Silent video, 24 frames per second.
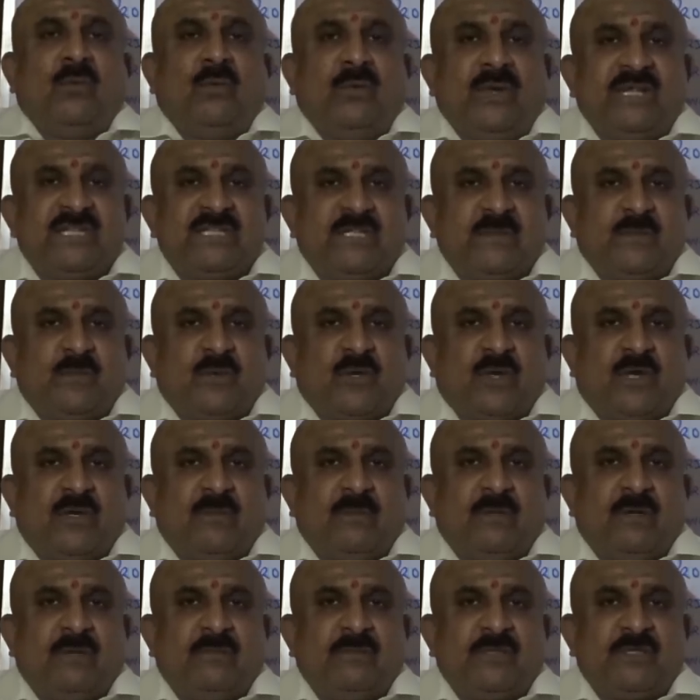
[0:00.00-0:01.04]
which
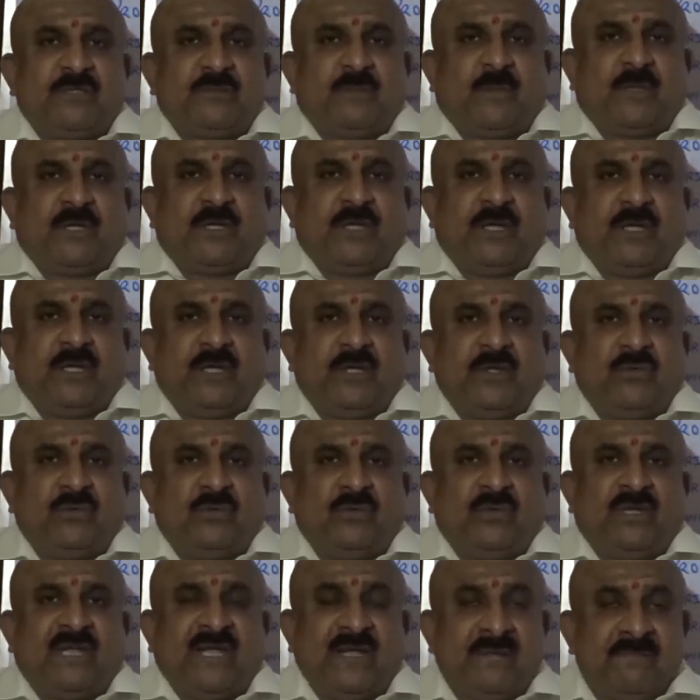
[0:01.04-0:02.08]
problem is pertaining to